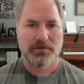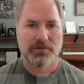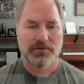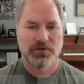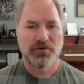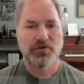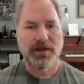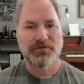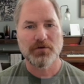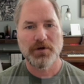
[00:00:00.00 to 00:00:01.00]
So you do have
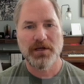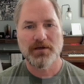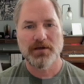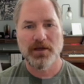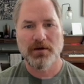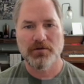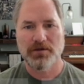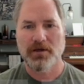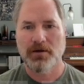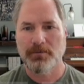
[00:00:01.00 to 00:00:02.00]
to create an account.
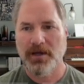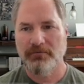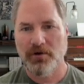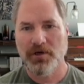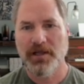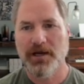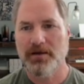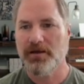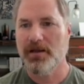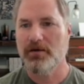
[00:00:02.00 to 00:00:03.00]
I've already got an
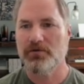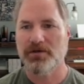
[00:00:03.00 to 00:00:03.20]
account.